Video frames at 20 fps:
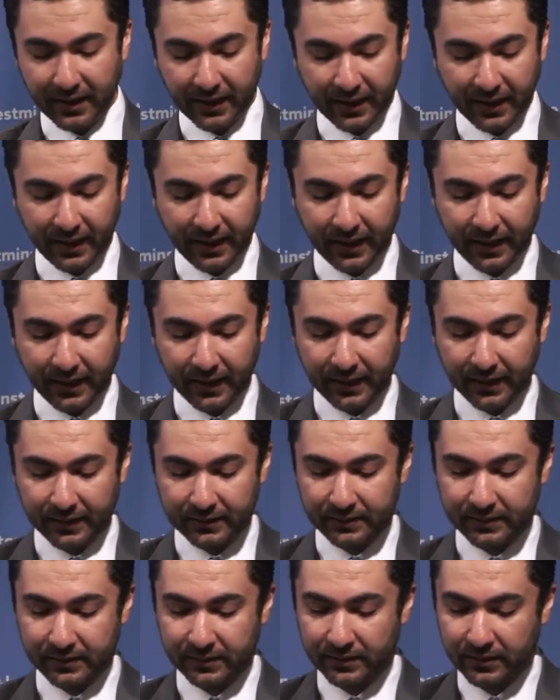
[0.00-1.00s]

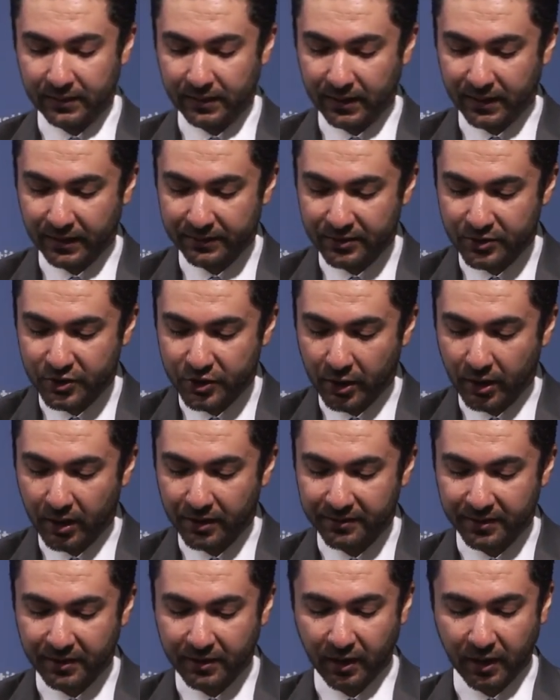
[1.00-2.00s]
and the
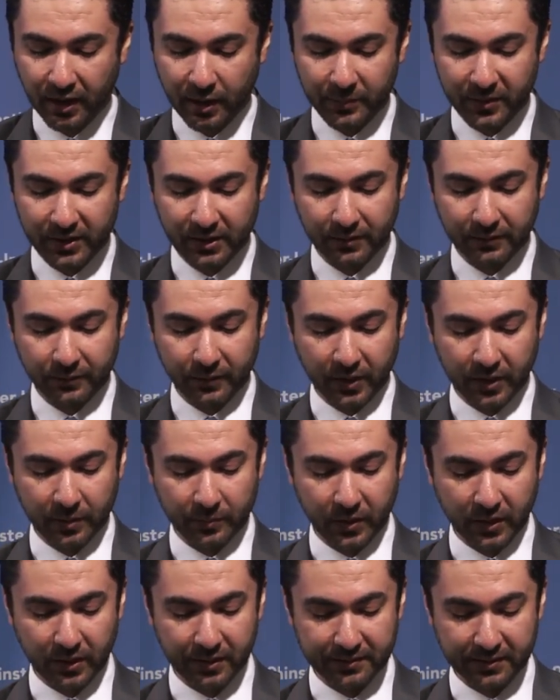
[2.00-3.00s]
Shah's economic and
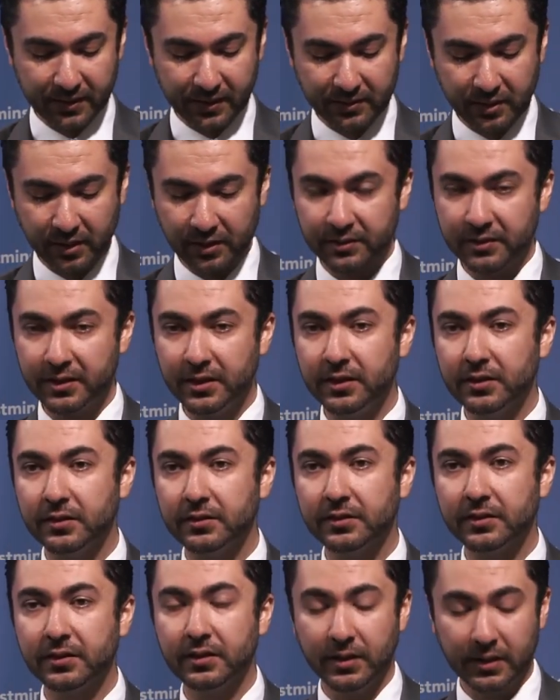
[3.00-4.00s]
foreign policy had
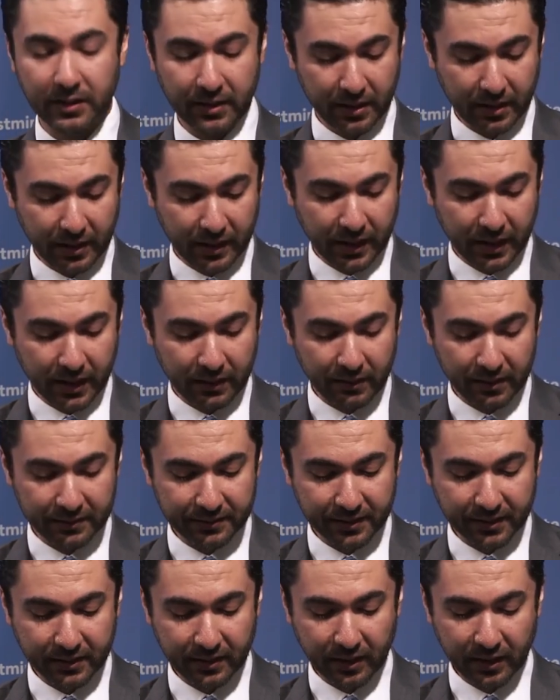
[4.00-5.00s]
continued,
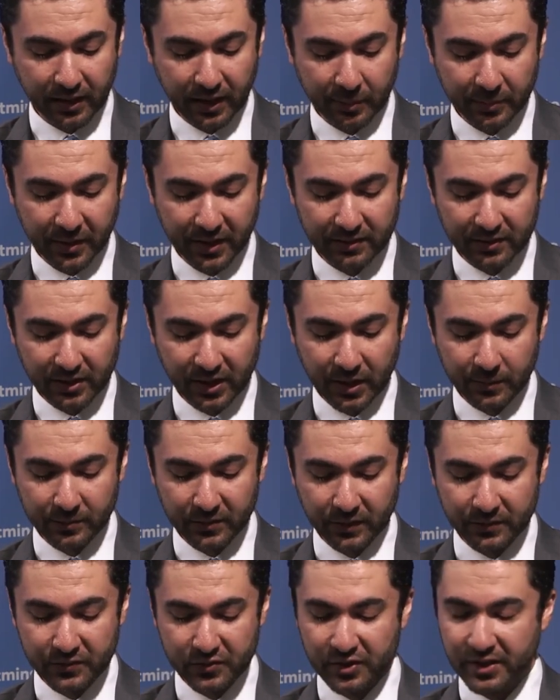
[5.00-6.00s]
Iran's economy in terms
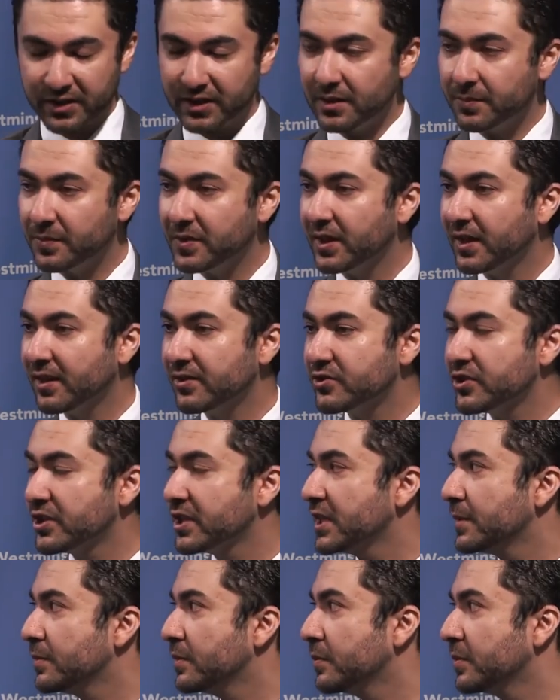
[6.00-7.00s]
of GDP and
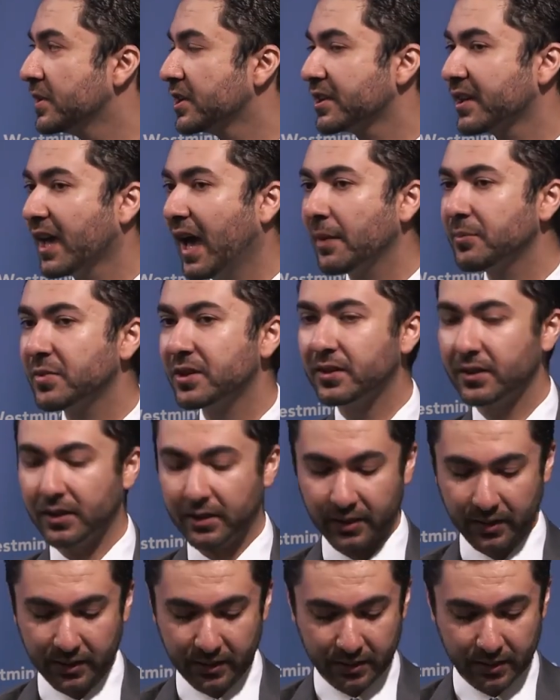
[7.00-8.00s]
GDP per
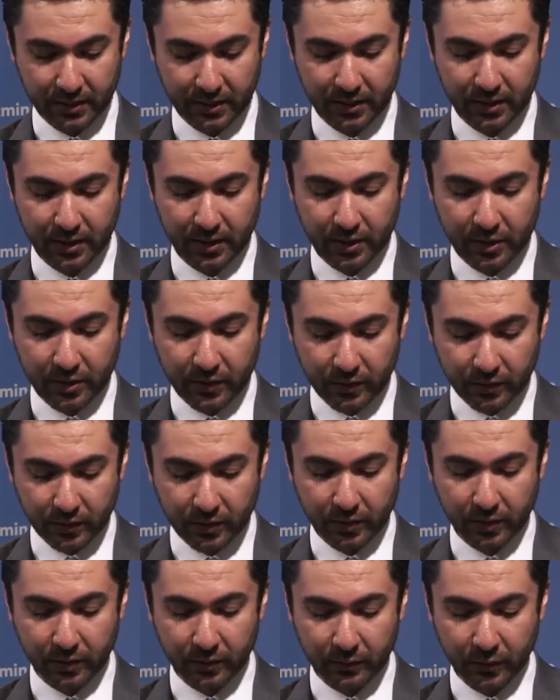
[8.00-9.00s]
capita
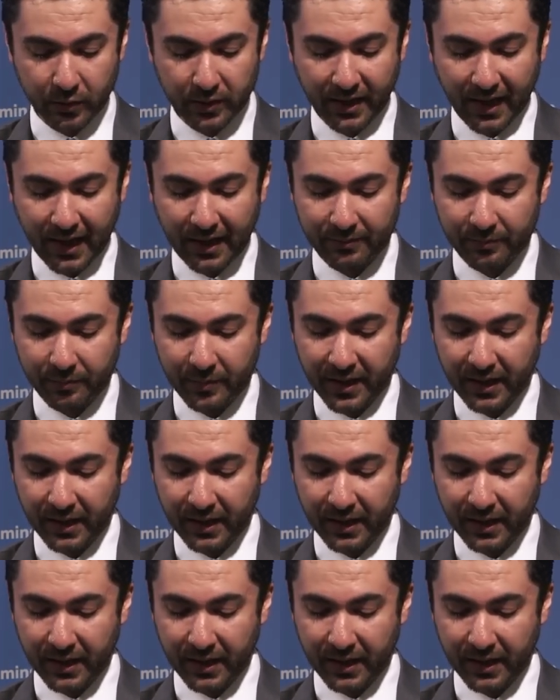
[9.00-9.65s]
would have